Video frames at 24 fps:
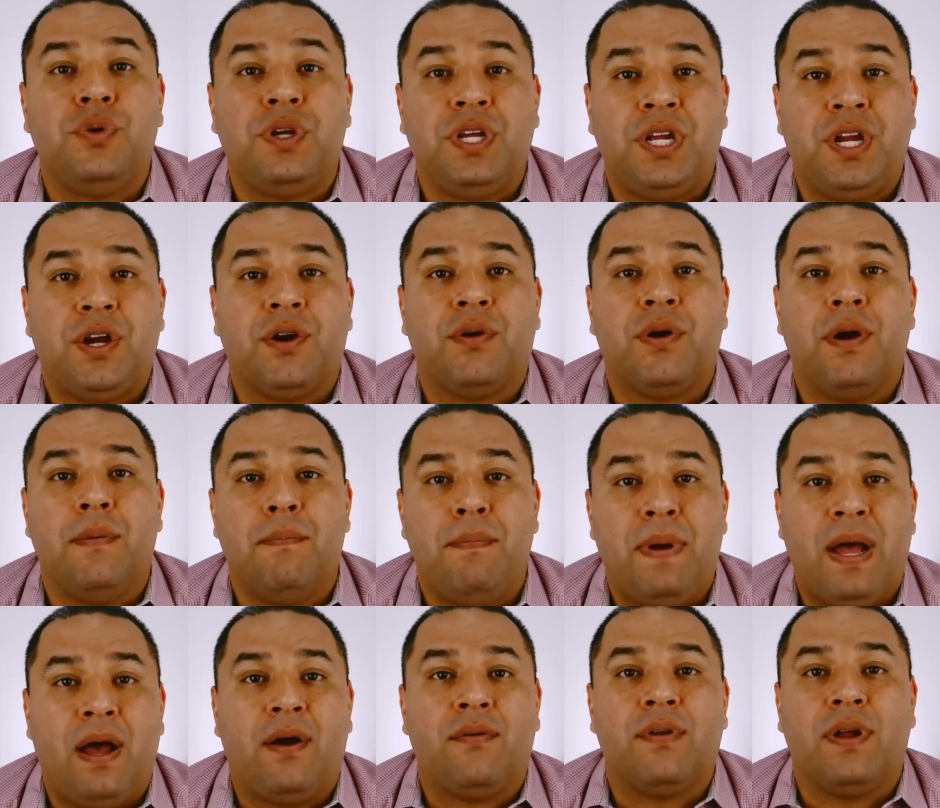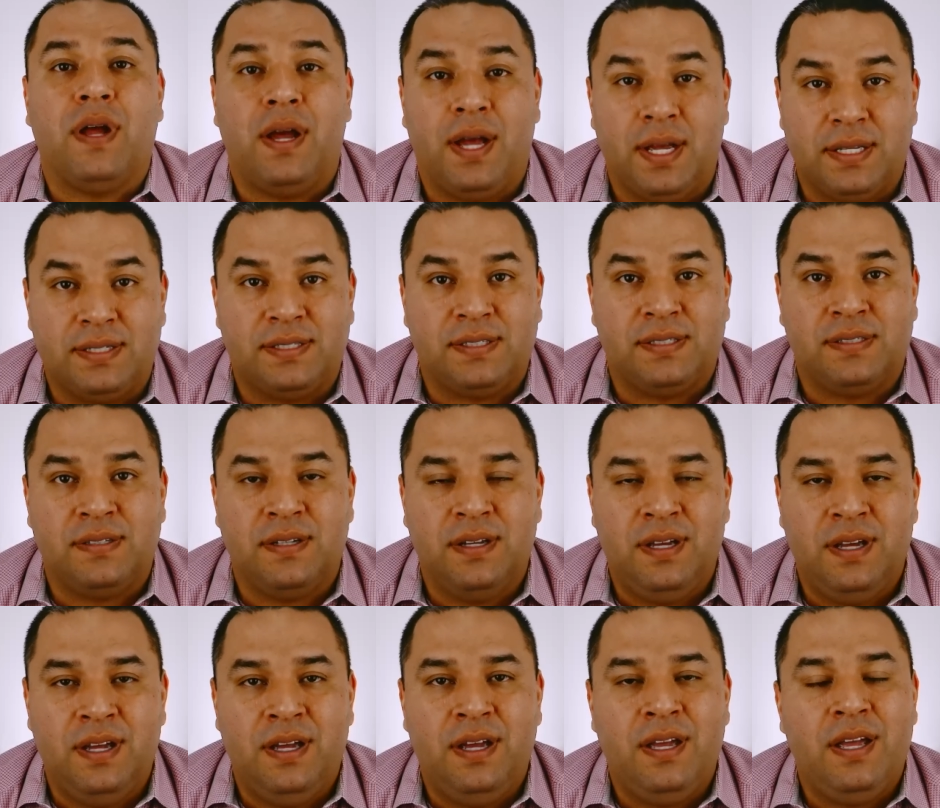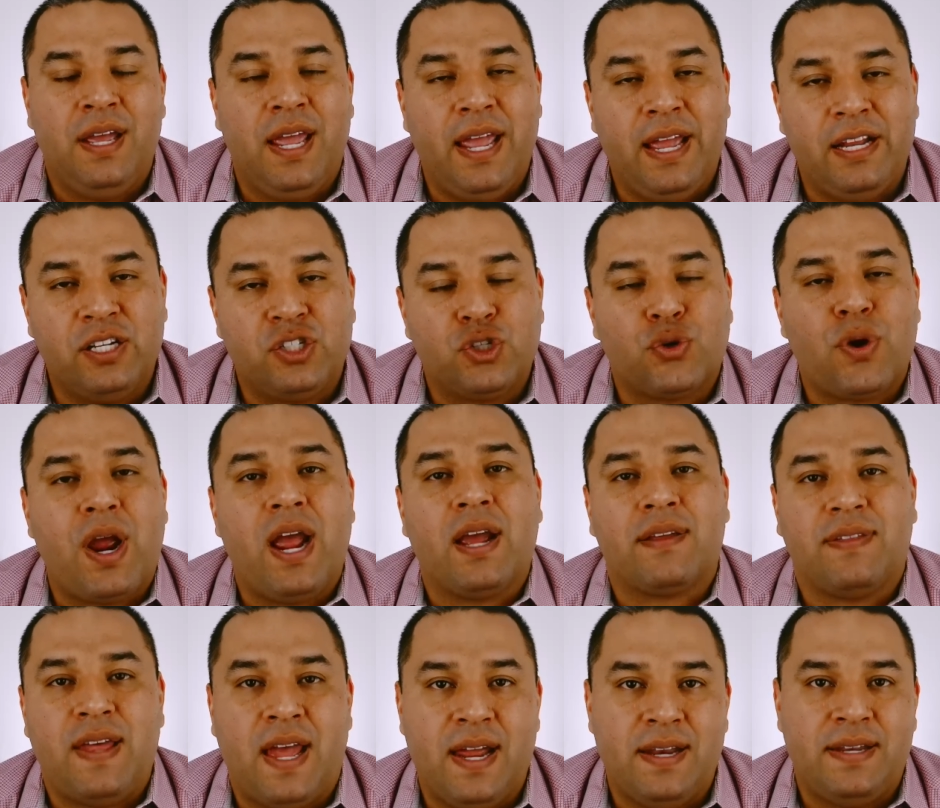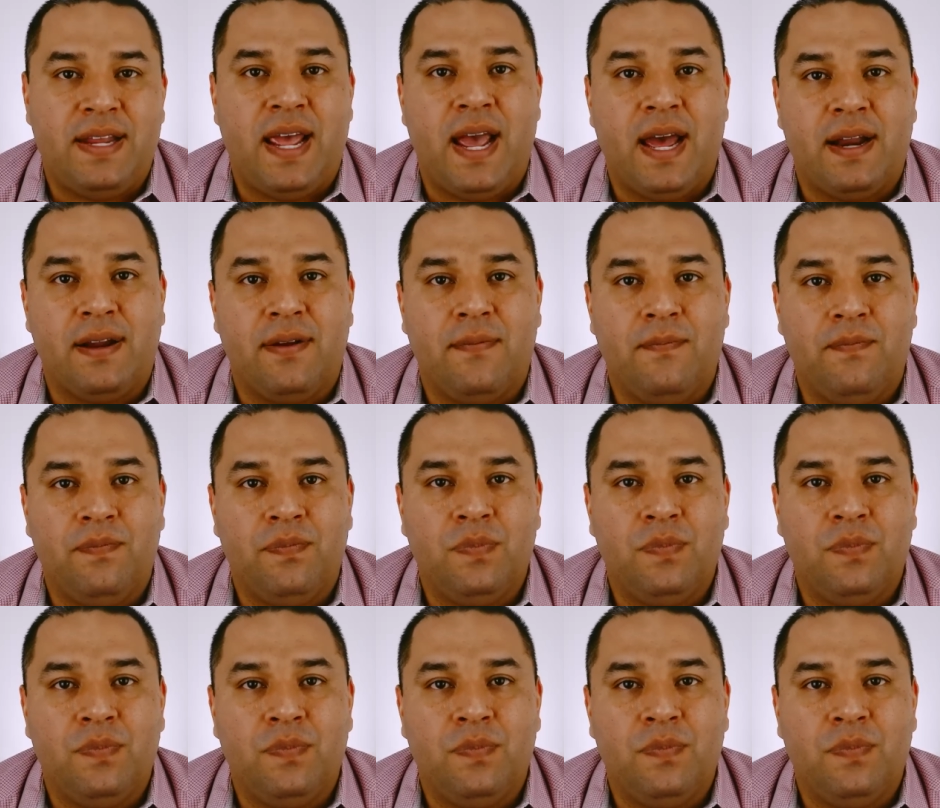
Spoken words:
hear about us? And track that data.